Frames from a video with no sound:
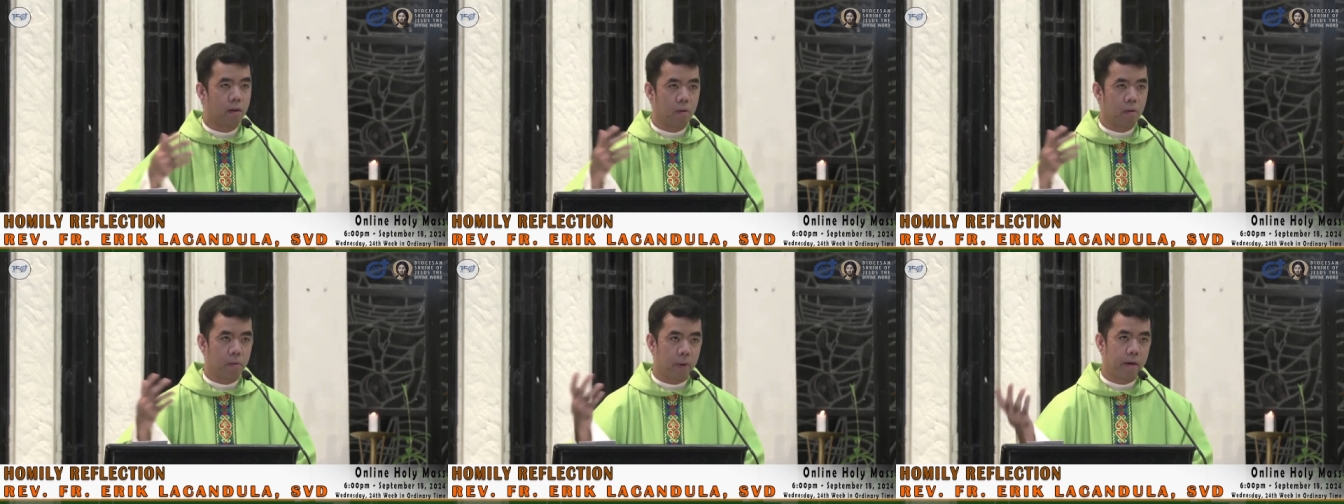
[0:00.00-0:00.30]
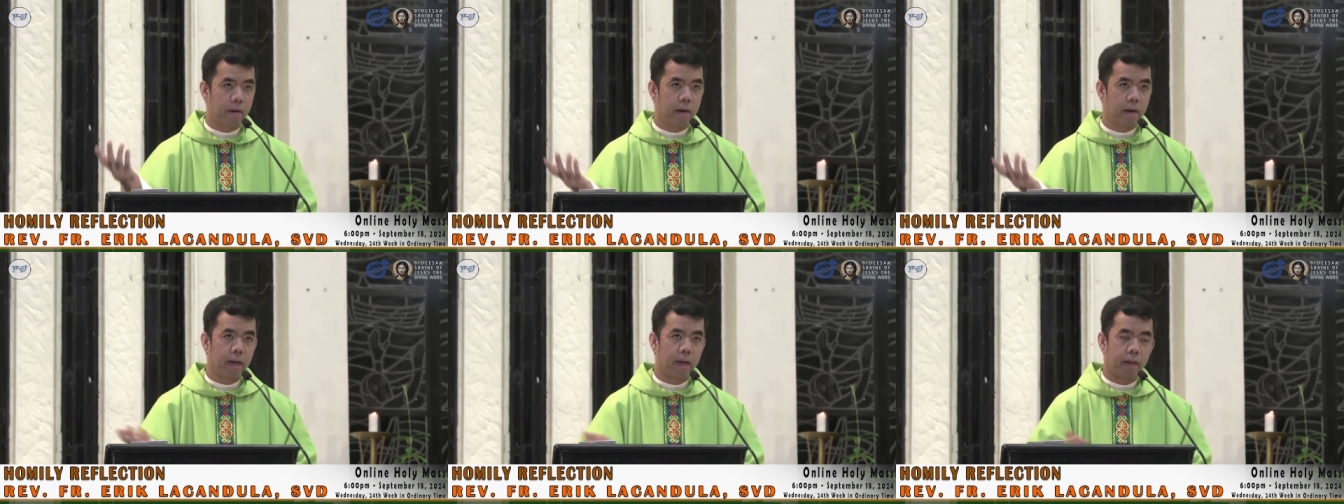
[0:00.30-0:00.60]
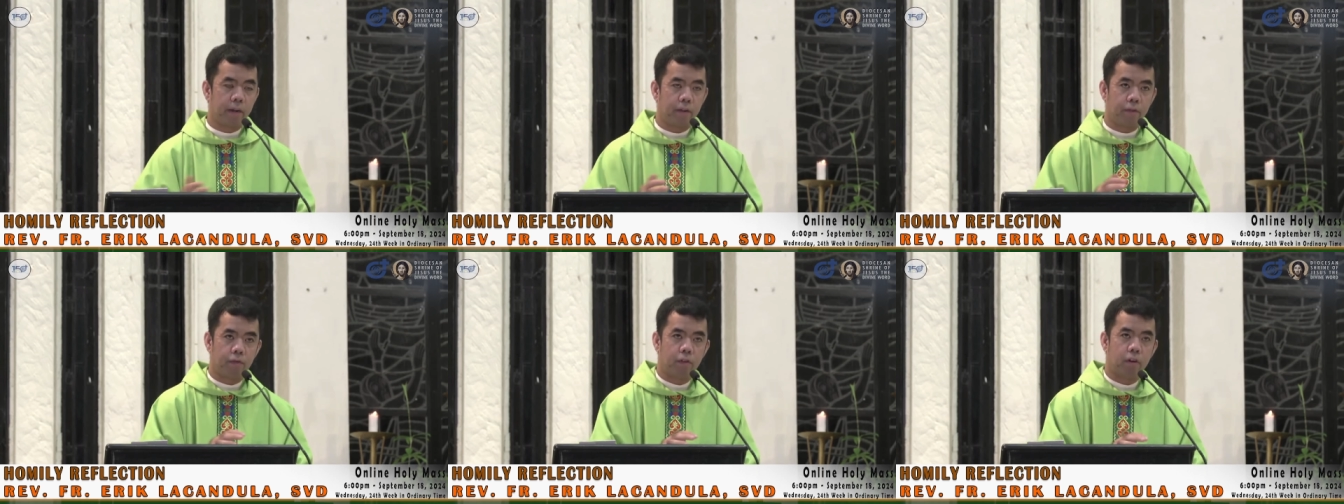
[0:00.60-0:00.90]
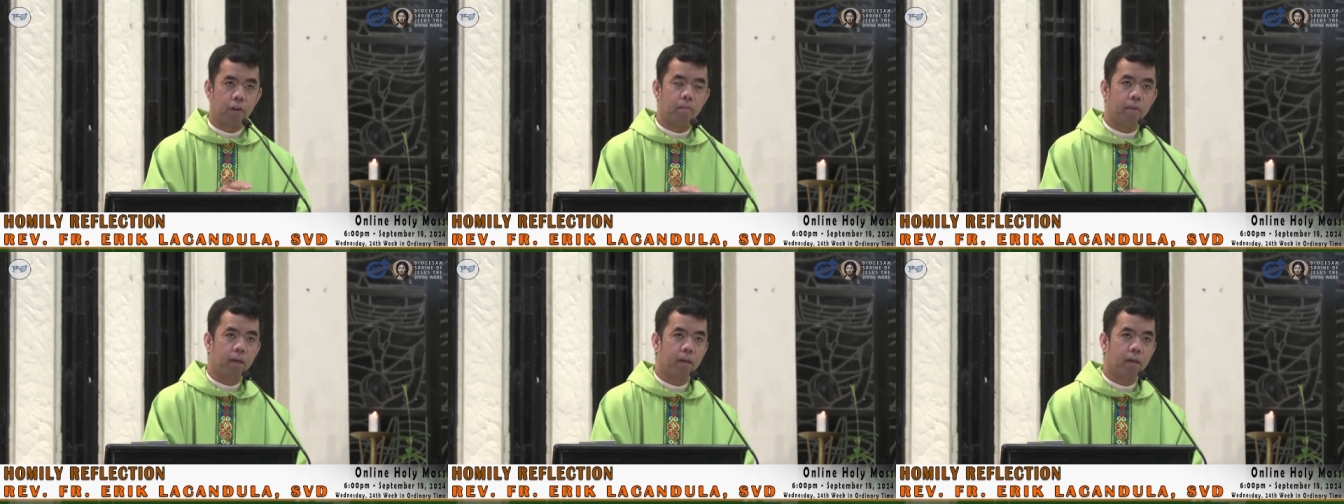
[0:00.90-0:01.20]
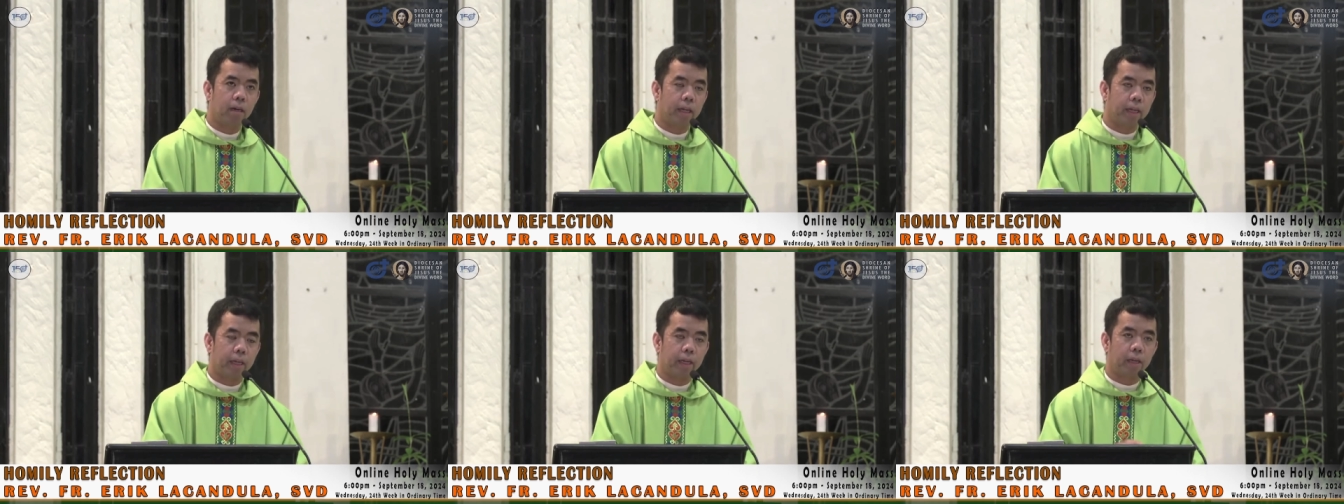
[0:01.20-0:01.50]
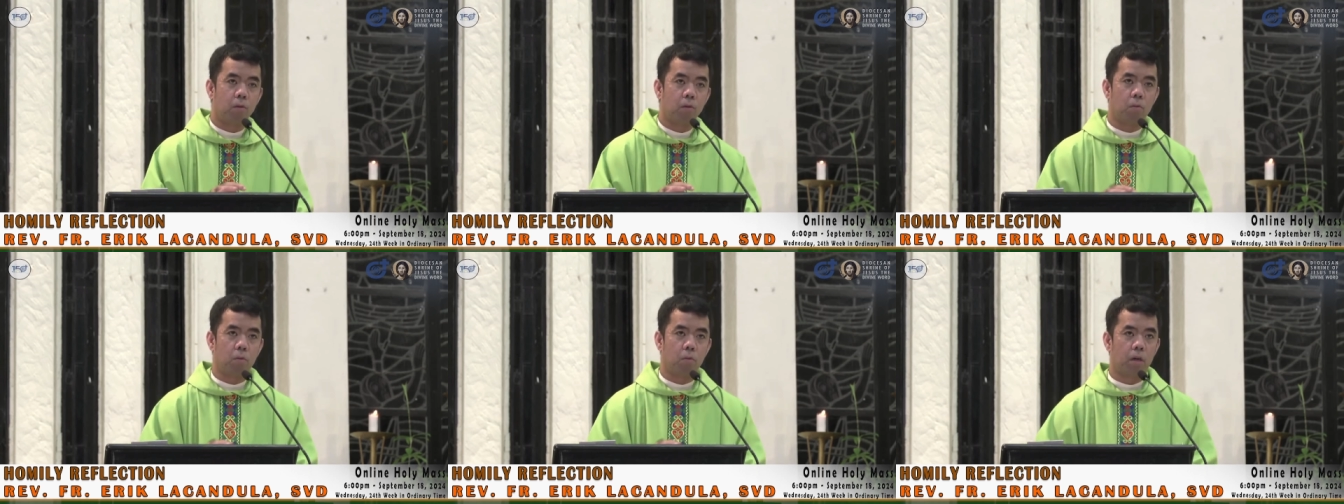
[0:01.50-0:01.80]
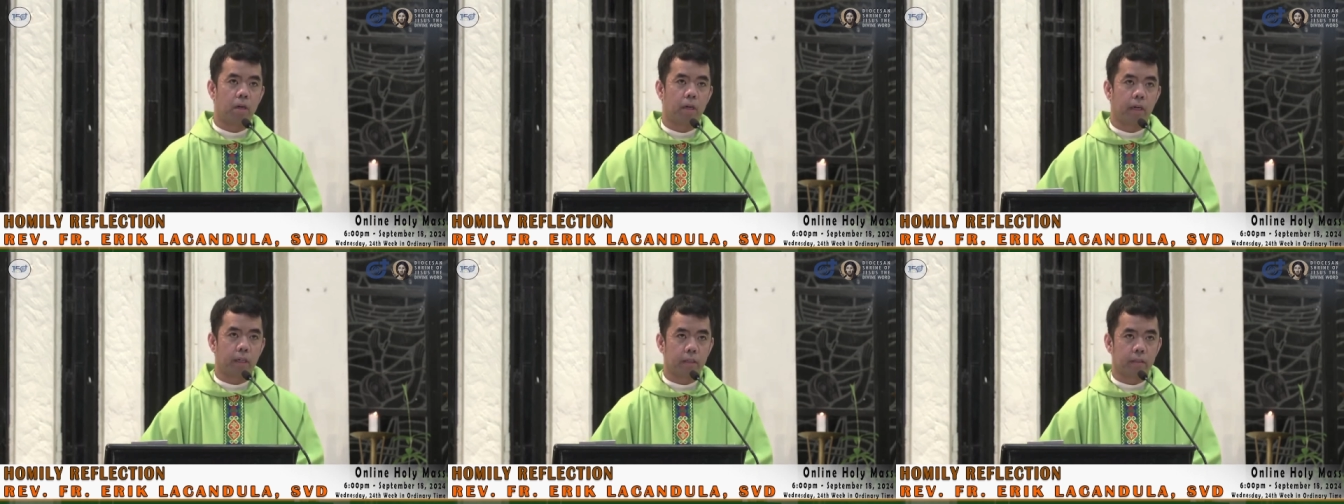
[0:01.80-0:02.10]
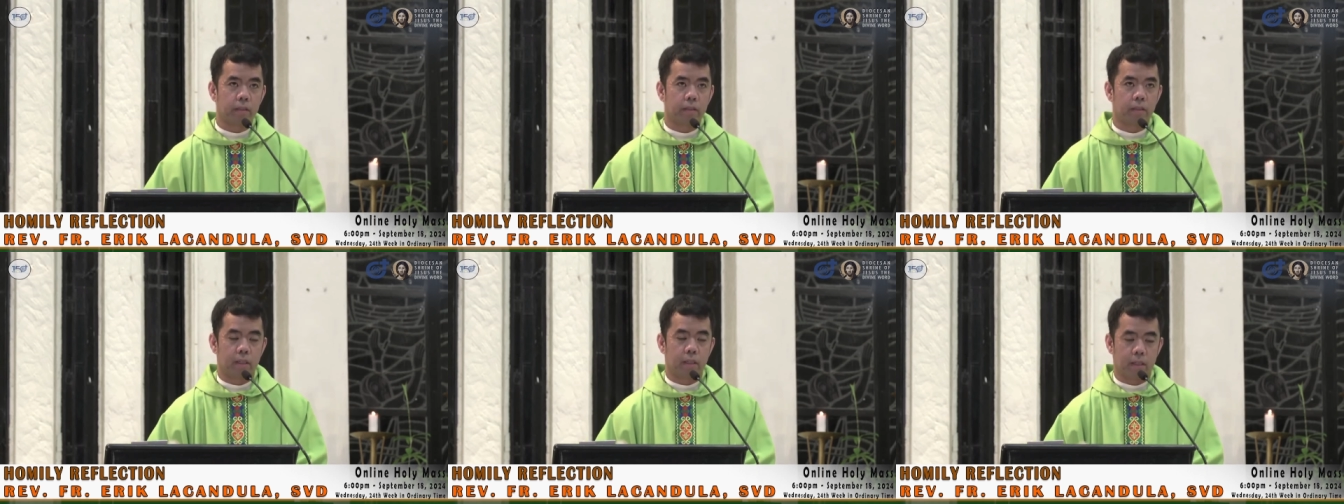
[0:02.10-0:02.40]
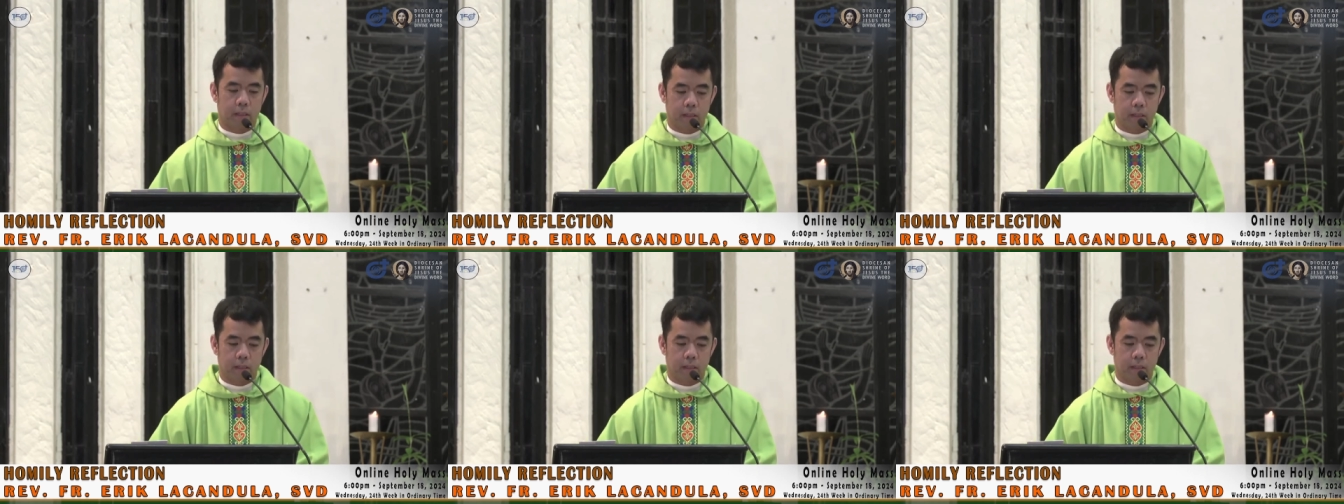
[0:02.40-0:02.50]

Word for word: where I formerly worked,